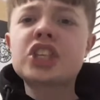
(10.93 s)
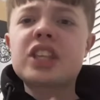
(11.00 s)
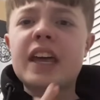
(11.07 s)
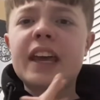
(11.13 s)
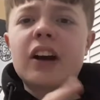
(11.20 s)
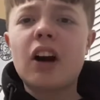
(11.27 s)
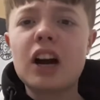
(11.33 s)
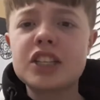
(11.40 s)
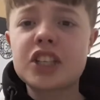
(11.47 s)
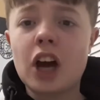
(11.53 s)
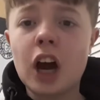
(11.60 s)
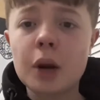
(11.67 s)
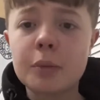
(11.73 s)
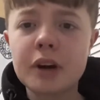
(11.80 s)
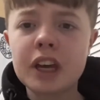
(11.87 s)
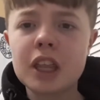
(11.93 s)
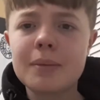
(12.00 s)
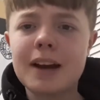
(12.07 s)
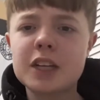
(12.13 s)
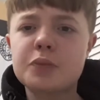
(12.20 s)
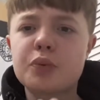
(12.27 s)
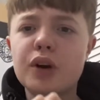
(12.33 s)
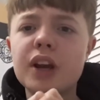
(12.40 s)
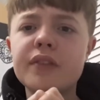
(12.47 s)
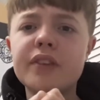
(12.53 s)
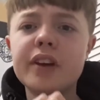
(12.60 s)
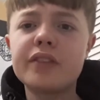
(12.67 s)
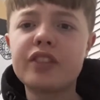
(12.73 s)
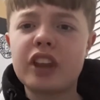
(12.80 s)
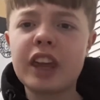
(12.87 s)
today guys, I'm going to bring you the match
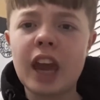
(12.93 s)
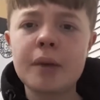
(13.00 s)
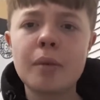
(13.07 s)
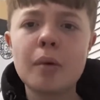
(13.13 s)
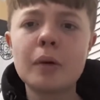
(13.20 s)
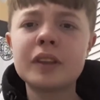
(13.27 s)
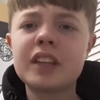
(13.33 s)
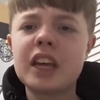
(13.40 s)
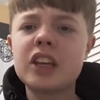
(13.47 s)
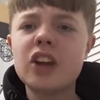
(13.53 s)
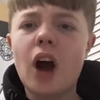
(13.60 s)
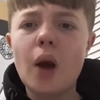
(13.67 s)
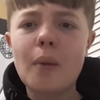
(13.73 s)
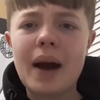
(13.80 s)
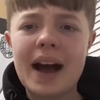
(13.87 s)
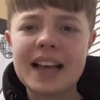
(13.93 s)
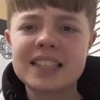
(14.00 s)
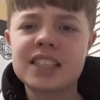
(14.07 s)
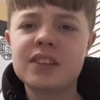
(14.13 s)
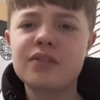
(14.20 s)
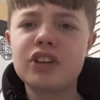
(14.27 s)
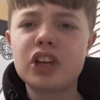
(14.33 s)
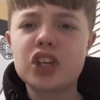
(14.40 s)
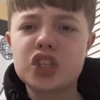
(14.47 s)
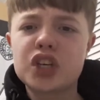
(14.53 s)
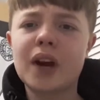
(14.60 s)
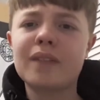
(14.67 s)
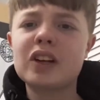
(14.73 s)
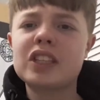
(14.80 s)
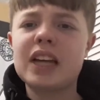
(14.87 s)
preview for the game on Monday night where Aston Villa
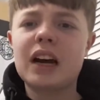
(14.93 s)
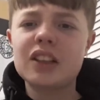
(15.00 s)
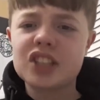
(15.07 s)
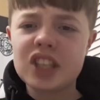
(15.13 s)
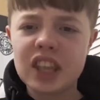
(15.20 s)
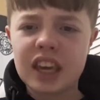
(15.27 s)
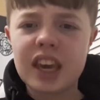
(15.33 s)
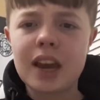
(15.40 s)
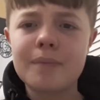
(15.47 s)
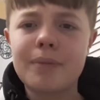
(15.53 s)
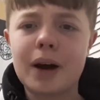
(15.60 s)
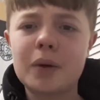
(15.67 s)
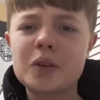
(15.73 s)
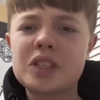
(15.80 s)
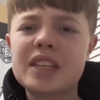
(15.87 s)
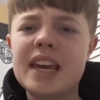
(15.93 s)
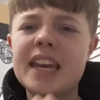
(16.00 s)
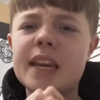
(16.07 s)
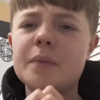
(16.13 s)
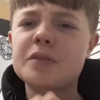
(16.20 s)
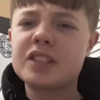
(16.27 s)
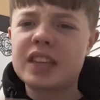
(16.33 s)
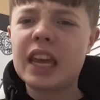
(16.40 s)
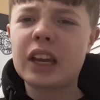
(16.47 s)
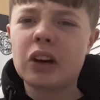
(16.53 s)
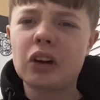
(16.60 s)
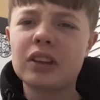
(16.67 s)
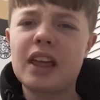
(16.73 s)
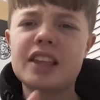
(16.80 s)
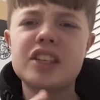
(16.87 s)
travel down to the King Power Stadium to
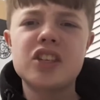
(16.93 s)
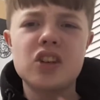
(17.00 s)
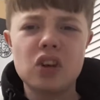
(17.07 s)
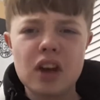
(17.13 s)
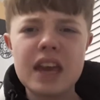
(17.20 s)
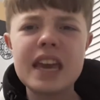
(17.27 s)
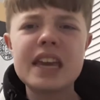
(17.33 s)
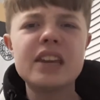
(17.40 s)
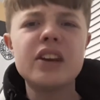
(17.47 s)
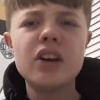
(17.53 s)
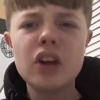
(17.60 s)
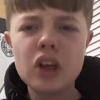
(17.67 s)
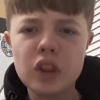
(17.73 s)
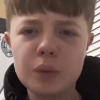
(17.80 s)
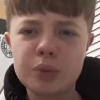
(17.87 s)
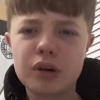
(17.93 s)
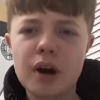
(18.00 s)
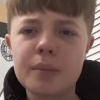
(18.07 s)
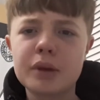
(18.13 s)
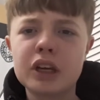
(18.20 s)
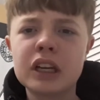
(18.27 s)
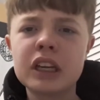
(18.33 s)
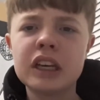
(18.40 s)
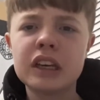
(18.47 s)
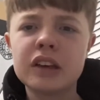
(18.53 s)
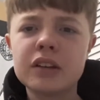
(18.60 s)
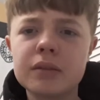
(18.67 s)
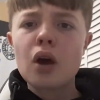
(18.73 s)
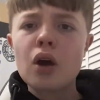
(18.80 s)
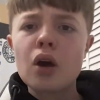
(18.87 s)
take on Leicester in the Premier League.
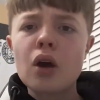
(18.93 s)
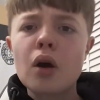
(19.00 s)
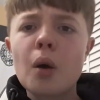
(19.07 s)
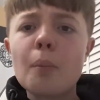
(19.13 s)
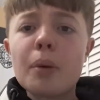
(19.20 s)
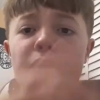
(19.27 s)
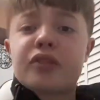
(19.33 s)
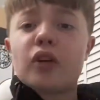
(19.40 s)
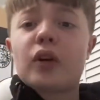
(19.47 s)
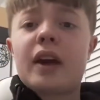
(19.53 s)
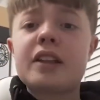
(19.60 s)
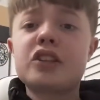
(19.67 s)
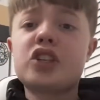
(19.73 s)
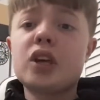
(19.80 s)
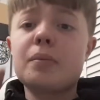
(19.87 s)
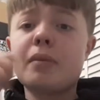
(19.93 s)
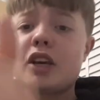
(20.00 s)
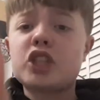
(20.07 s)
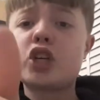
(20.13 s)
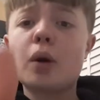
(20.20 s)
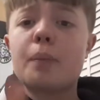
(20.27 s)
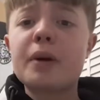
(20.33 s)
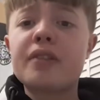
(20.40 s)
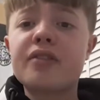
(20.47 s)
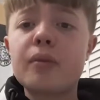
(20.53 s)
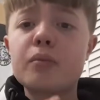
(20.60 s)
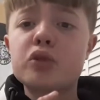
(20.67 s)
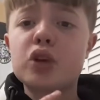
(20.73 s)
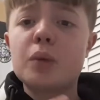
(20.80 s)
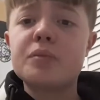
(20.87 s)
Before we get into it, make sure a big
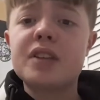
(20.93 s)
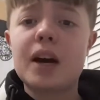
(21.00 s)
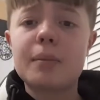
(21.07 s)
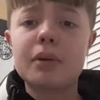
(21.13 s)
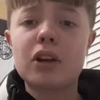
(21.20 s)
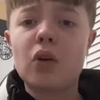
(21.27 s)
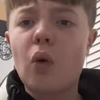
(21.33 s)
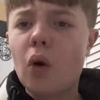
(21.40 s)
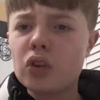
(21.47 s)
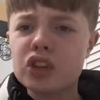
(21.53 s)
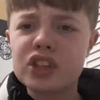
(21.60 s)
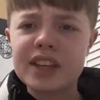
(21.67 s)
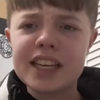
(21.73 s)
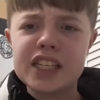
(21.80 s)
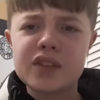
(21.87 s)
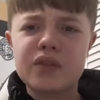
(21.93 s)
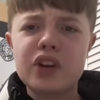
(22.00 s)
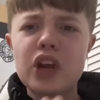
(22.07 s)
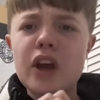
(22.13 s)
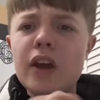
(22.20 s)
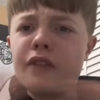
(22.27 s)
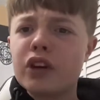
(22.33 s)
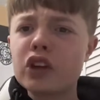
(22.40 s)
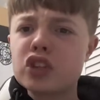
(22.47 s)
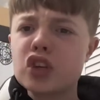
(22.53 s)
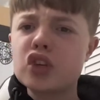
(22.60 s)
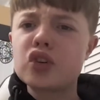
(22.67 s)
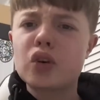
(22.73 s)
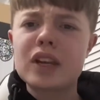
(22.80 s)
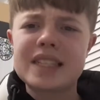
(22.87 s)
thumbs up down below on today's video if you
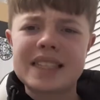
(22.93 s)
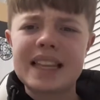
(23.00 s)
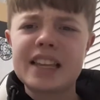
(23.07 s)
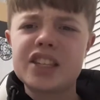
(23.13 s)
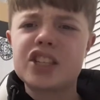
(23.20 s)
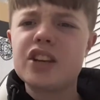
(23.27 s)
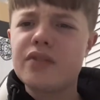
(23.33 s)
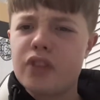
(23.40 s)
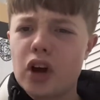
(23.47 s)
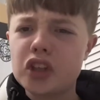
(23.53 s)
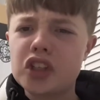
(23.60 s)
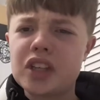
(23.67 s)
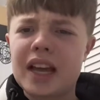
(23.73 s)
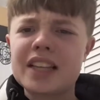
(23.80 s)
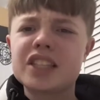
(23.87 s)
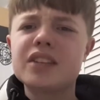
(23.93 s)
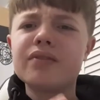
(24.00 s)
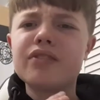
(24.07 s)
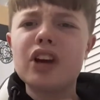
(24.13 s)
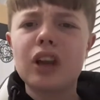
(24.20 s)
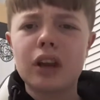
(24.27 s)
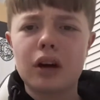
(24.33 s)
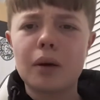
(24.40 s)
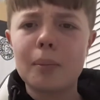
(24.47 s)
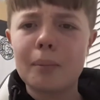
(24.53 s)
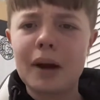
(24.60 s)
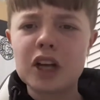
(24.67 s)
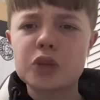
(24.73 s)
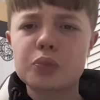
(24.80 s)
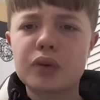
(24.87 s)
consider enjoying this Leicester versus Aston Villa
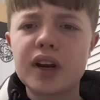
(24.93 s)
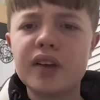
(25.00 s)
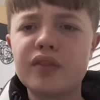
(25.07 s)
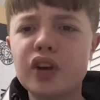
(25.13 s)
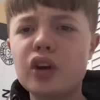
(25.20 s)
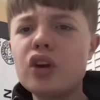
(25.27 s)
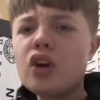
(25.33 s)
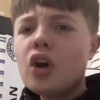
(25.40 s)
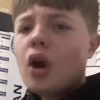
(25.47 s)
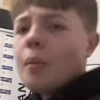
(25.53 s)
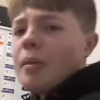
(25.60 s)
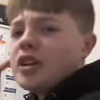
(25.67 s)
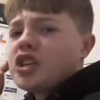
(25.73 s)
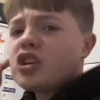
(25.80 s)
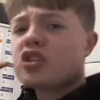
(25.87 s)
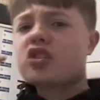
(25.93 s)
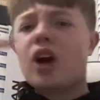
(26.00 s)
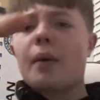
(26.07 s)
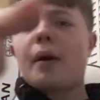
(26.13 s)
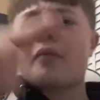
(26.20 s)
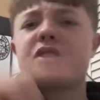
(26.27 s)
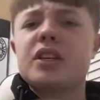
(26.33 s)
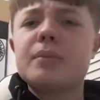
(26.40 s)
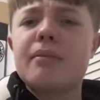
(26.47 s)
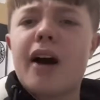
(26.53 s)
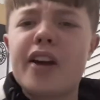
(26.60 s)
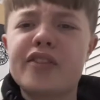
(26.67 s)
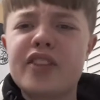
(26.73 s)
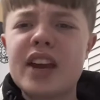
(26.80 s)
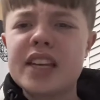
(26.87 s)
match preview. Make sure you subscribe if you haven't seen
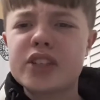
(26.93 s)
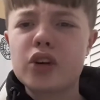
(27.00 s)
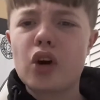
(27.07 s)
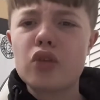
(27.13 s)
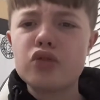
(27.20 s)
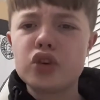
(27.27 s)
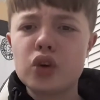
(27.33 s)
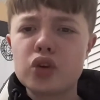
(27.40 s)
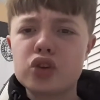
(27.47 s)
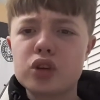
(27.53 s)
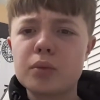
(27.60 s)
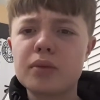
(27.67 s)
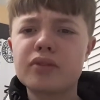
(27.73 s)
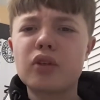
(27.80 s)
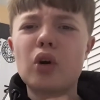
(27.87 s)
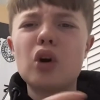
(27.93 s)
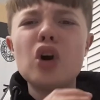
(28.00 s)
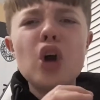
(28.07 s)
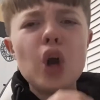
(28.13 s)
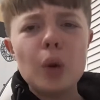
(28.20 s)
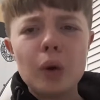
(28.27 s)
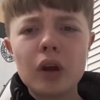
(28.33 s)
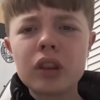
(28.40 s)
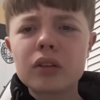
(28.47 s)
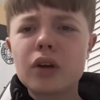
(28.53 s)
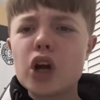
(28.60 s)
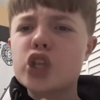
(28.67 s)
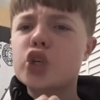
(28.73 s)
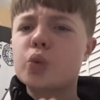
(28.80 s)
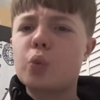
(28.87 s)
my face on your screen before. We're on the
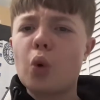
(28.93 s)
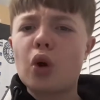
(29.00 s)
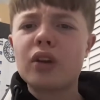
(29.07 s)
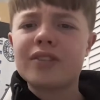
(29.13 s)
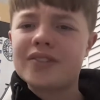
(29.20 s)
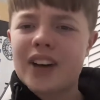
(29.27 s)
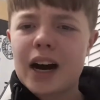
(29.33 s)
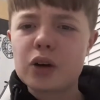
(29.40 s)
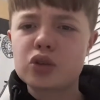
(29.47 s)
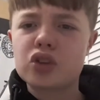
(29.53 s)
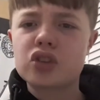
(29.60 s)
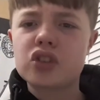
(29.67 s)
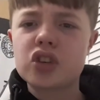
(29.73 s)
road to 1,000